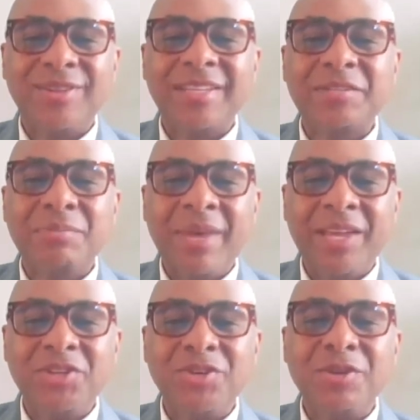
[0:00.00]
on this
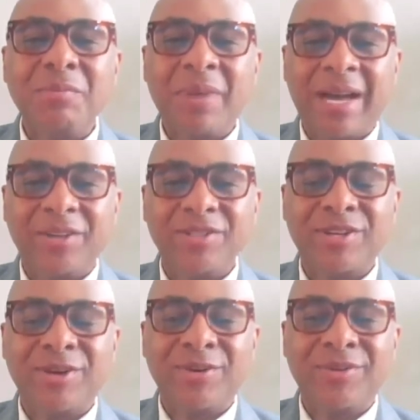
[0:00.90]
major
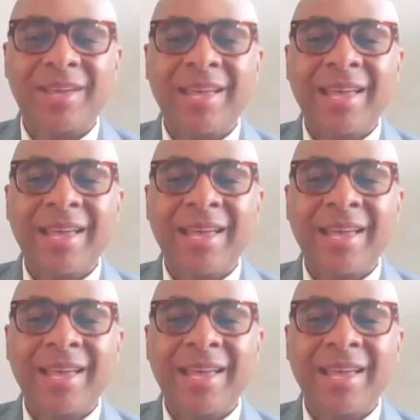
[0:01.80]
milestone